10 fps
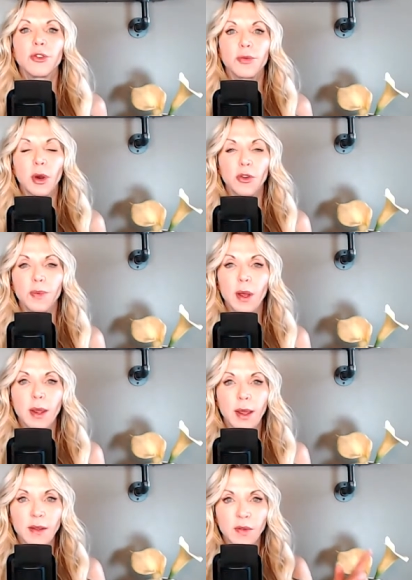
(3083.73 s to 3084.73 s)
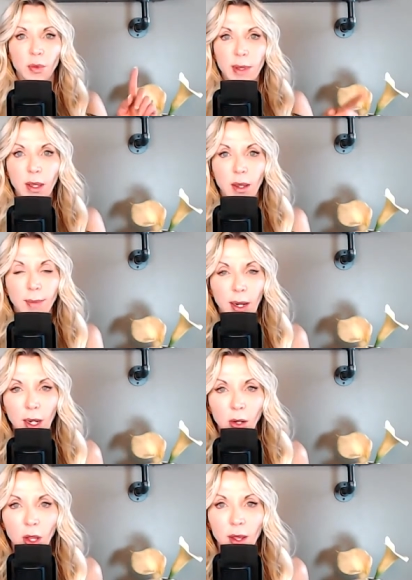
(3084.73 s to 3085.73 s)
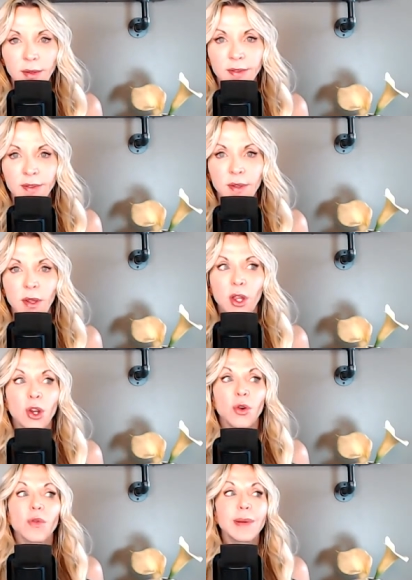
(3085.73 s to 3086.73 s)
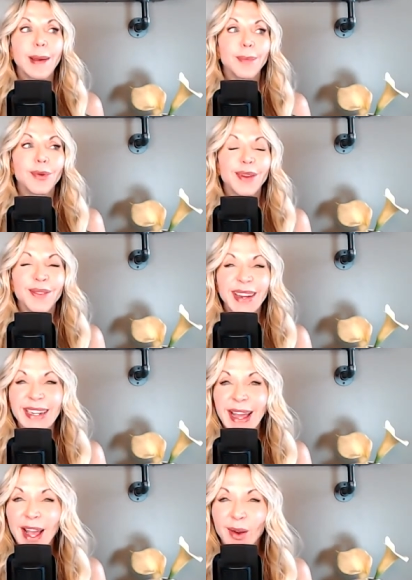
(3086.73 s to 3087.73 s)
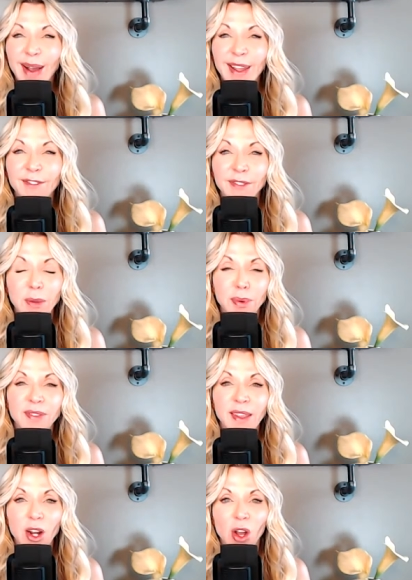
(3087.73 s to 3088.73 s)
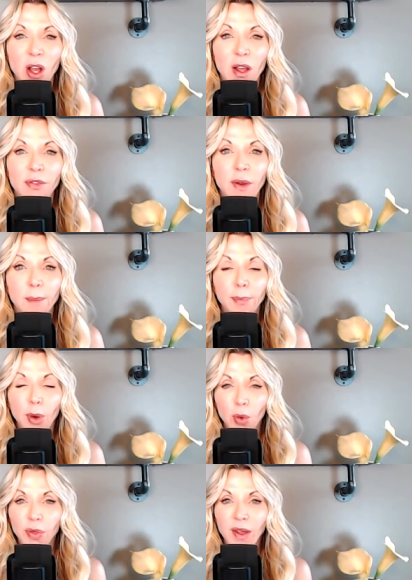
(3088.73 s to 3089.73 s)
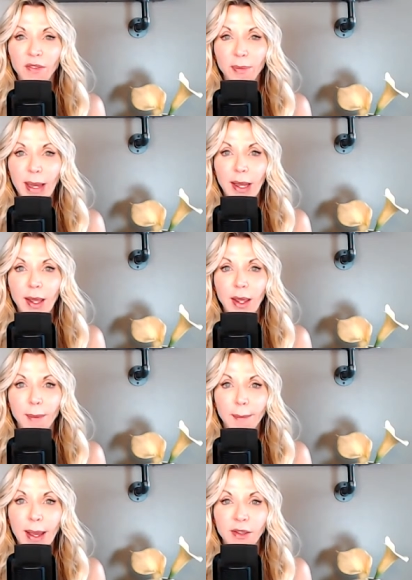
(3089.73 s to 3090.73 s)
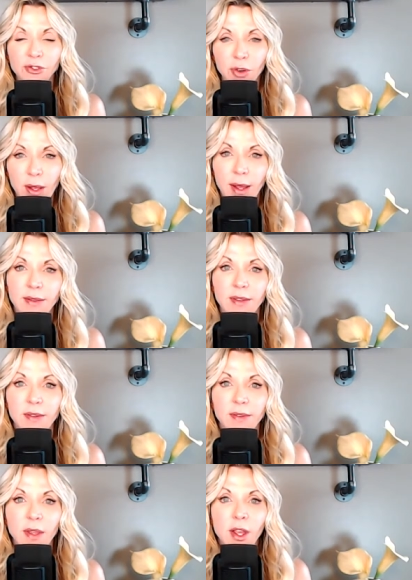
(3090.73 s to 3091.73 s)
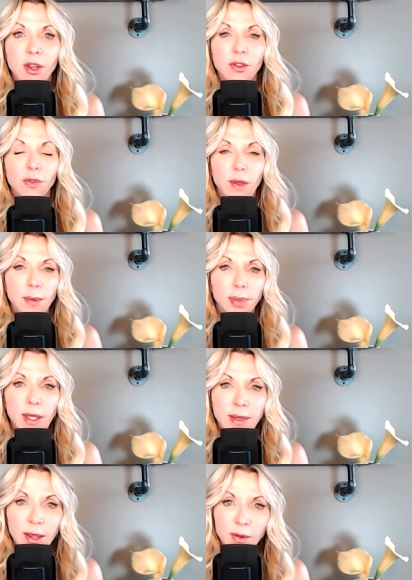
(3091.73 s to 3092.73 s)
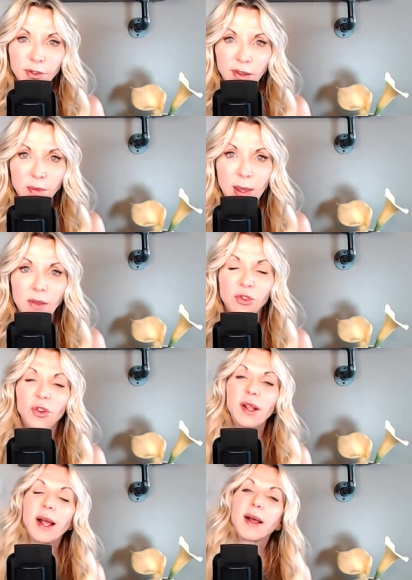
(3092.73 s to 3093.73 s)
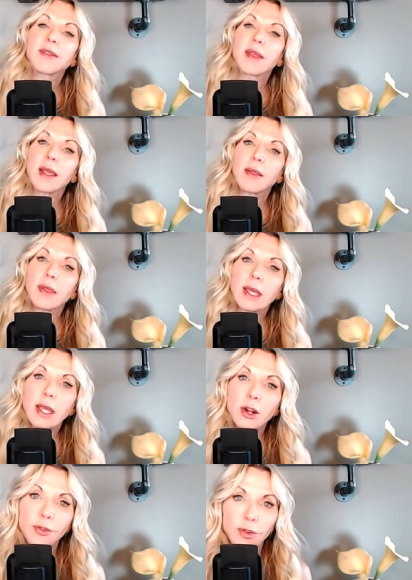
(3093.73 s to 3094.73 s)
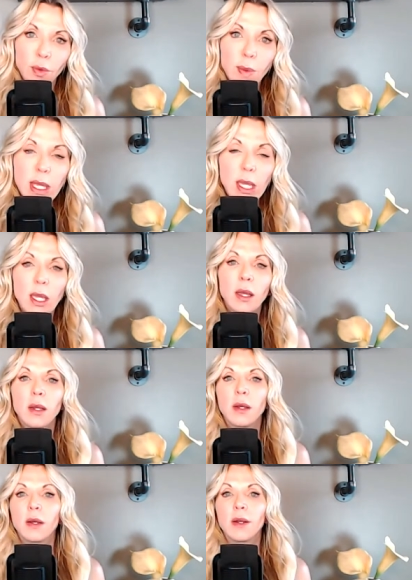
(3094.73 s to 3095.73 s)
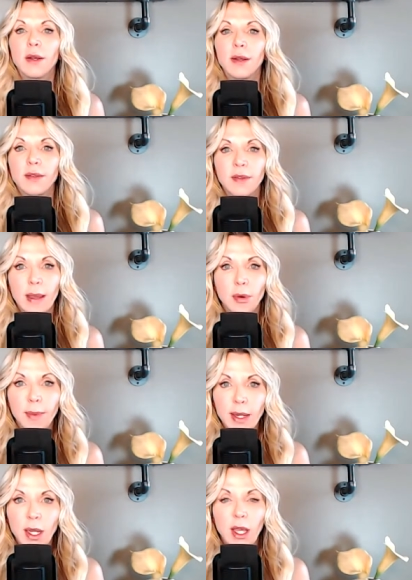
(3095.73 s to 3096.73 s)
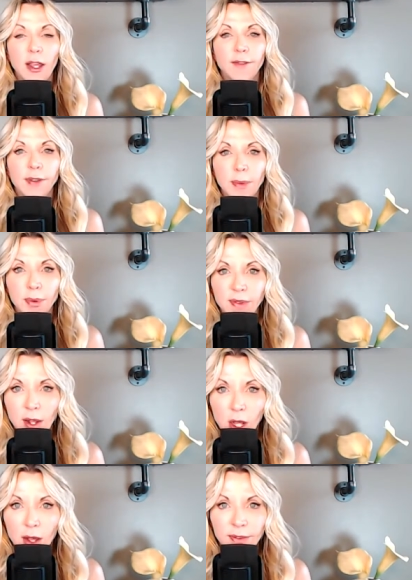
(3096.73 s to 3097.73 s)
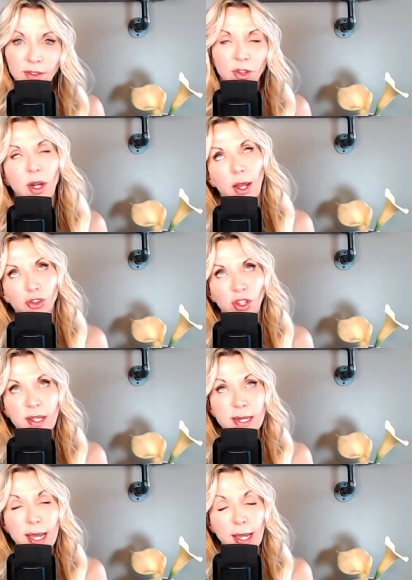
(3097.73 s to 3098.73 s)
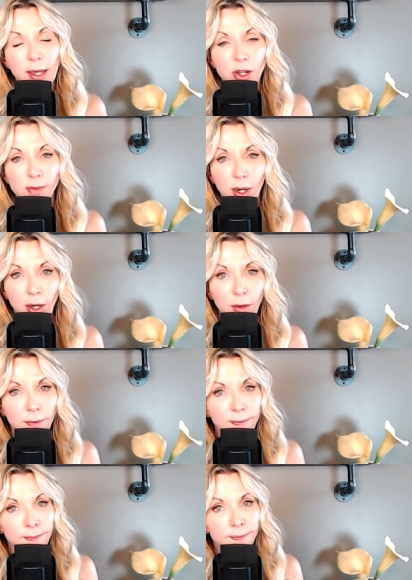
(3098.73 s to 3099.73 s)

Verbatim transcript: Tomorrow's podcast will be about hair loss. Remember that right now I have 50% off both of my master classes. So the complete thyroid fix masterclass and the keto for the week. Cyber Monday, 50% off. It's good actually today and tomorrow.